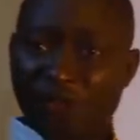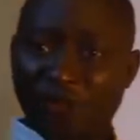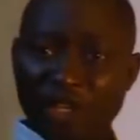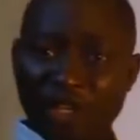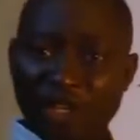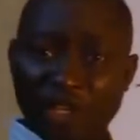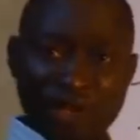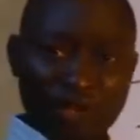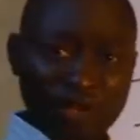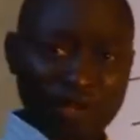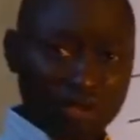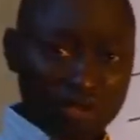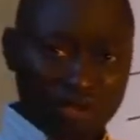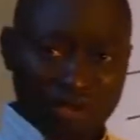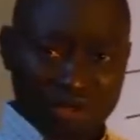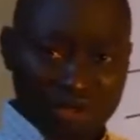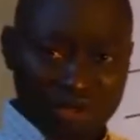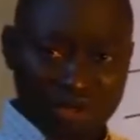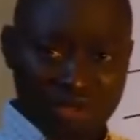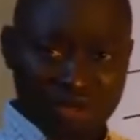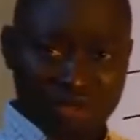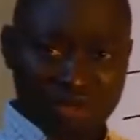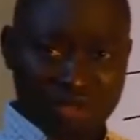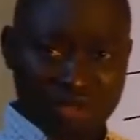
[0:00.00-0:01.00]

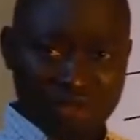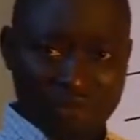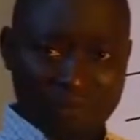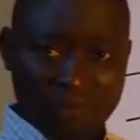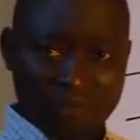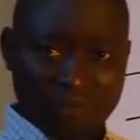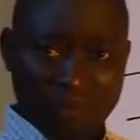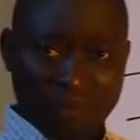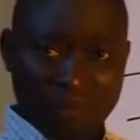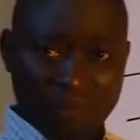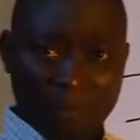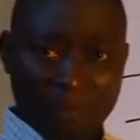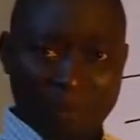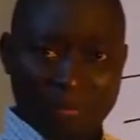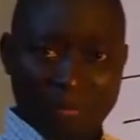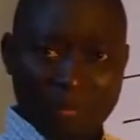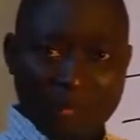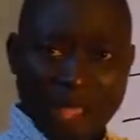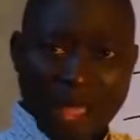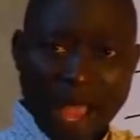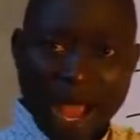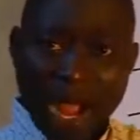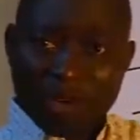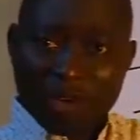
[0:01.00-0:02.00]
views
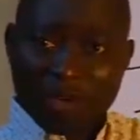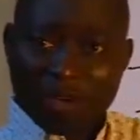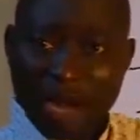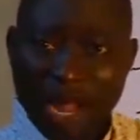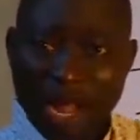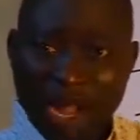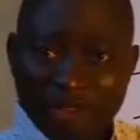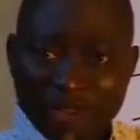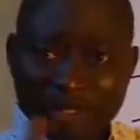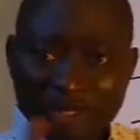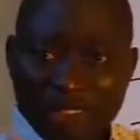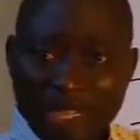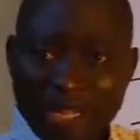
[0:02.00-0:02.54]
around